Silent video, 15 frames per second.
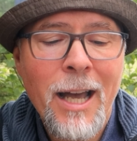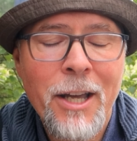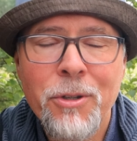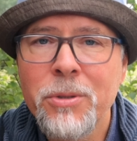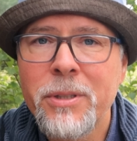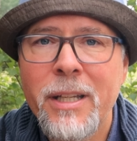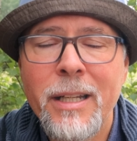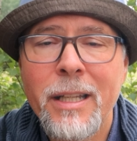I
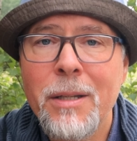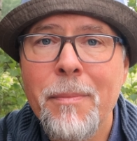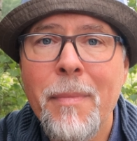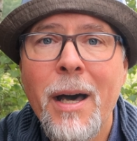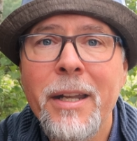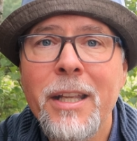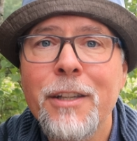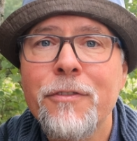don't get any
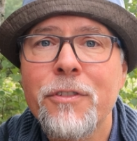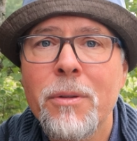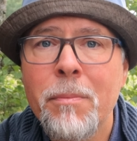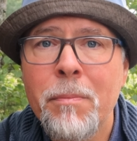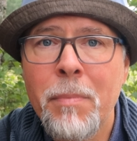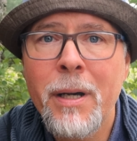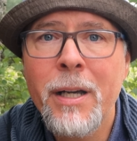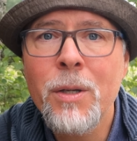money if you
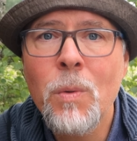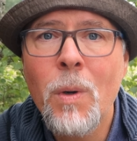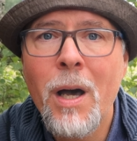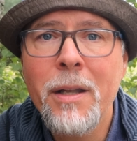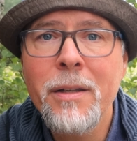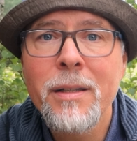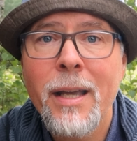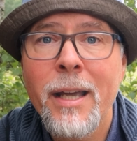buy
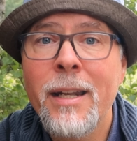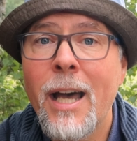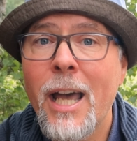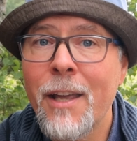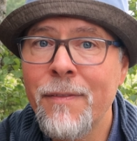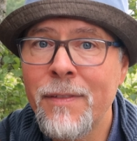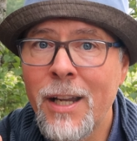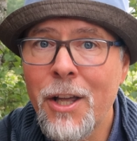one, and
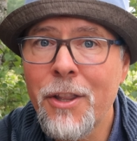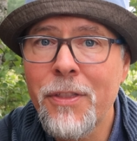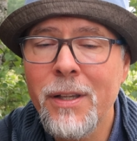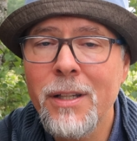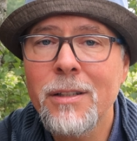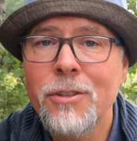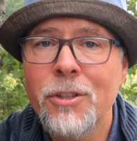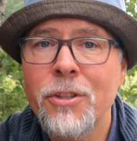I have
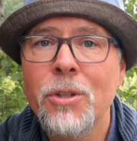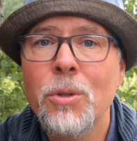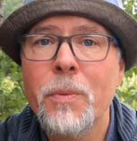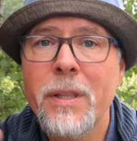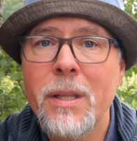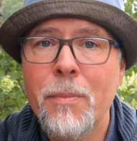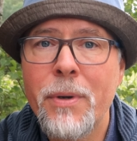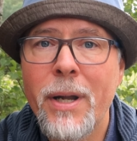nothing to do
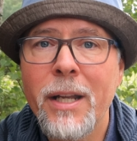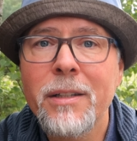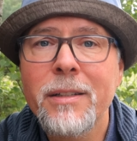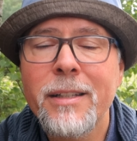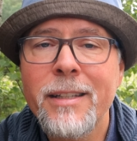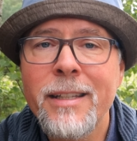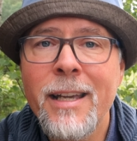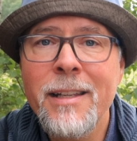with the brand
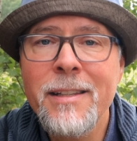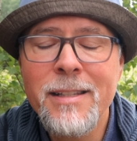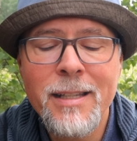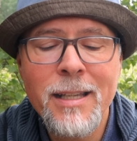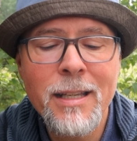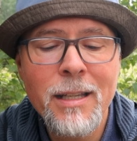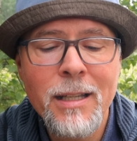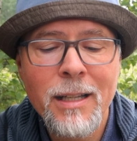
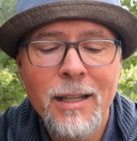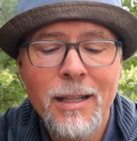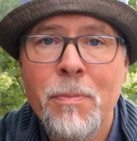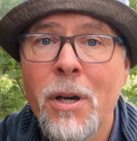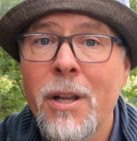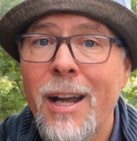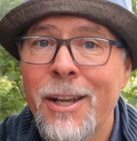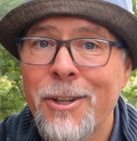Cyansky,
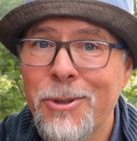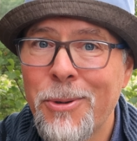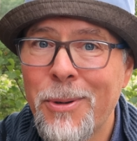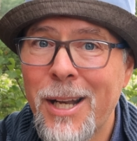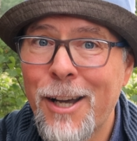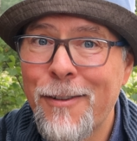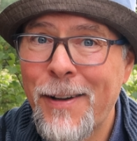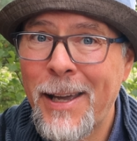but I do
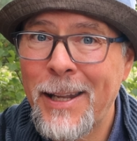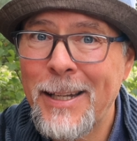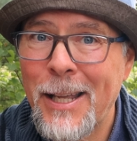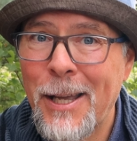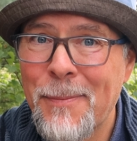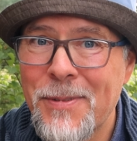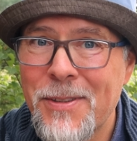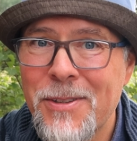love
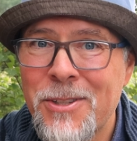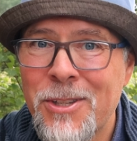headlamps.